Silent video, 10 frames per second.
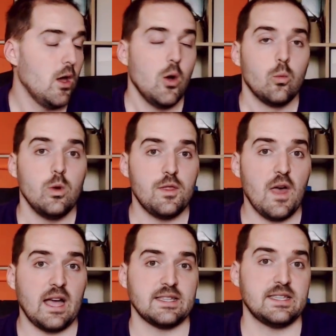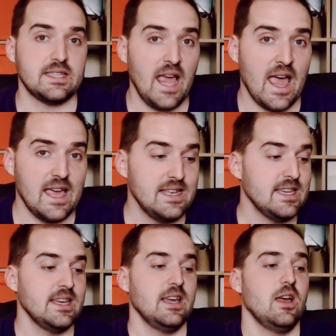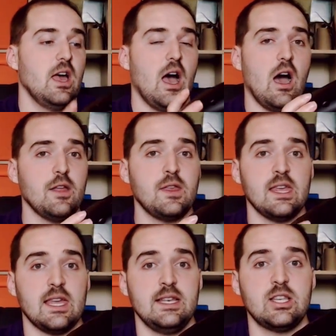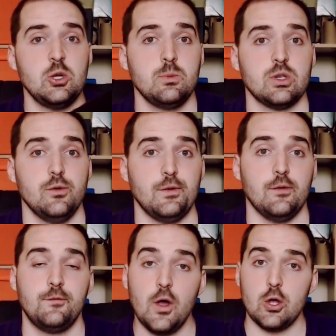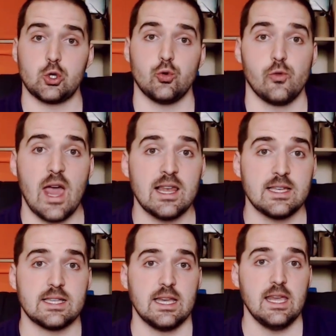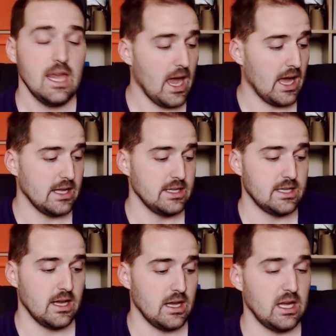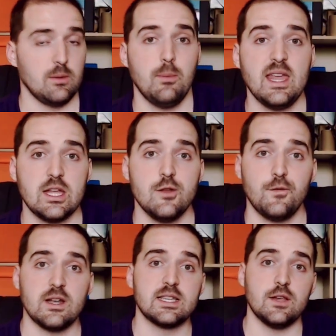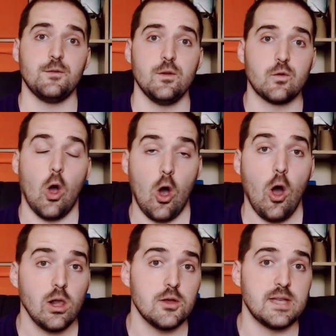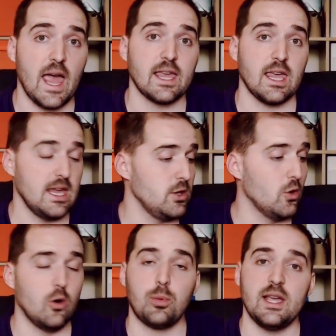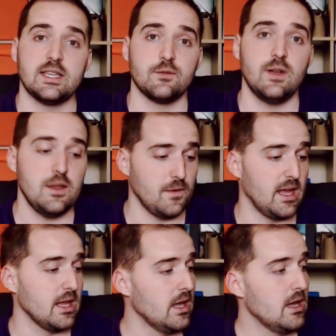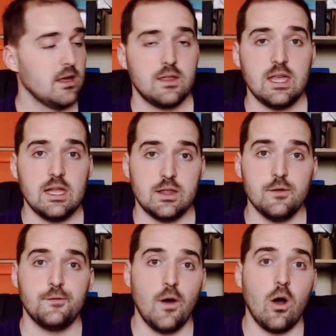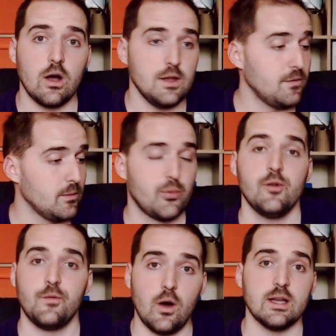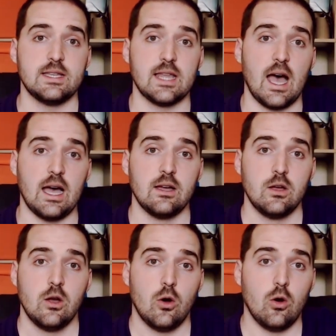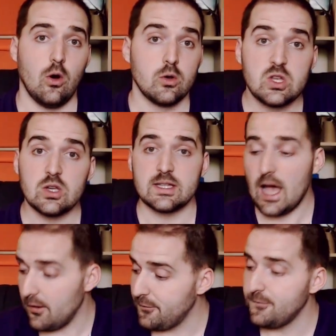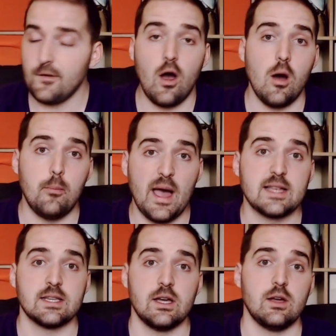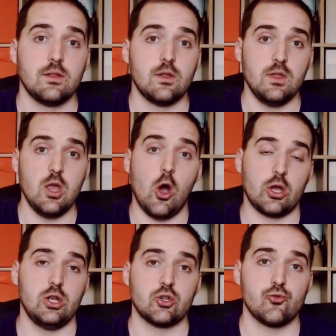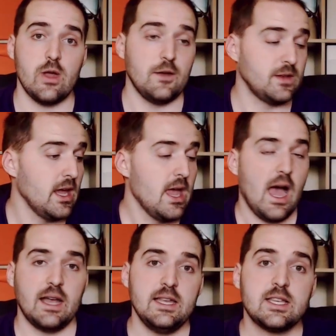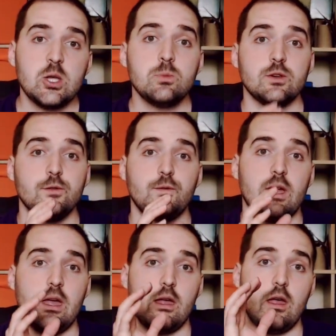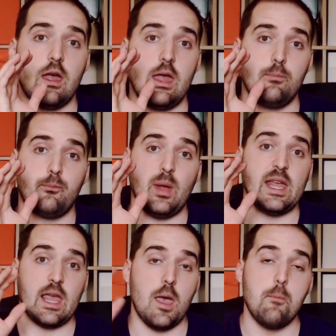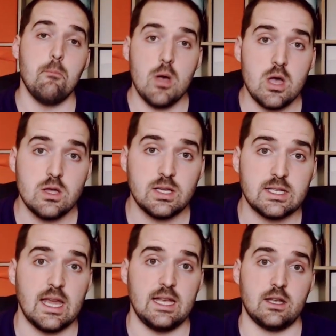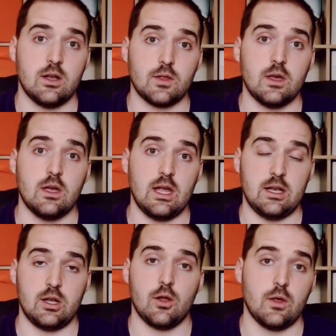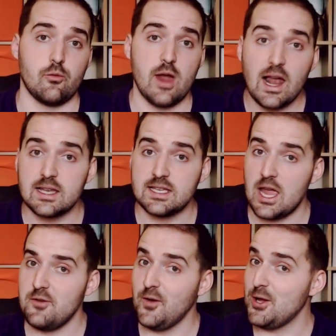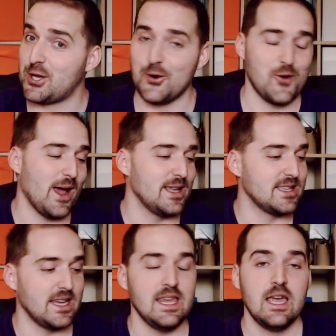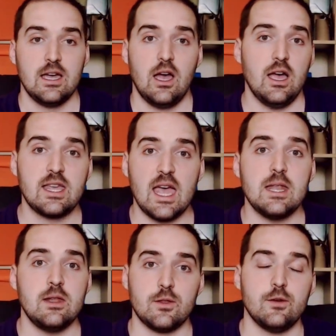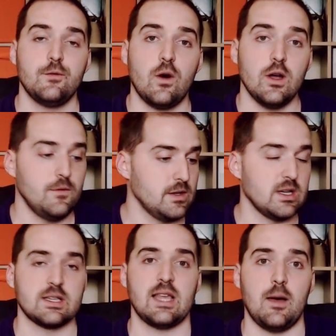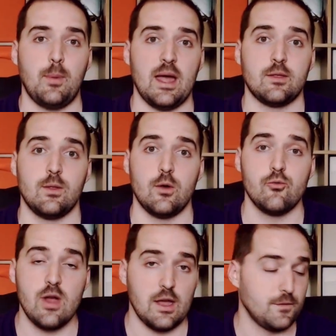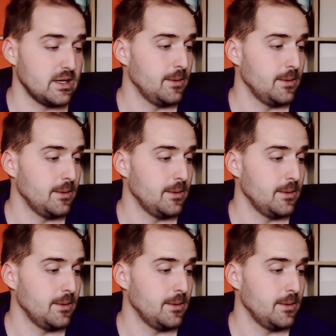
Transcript: With that said, I think in terms of virtual reality and making you feel as if you've got a holodeck in your place of living, the Vive provides that, or does that far better than the Oculus Rift. And in terms of being immersed in another reality, a virtual reality, again, the Vive does that better than the Rift.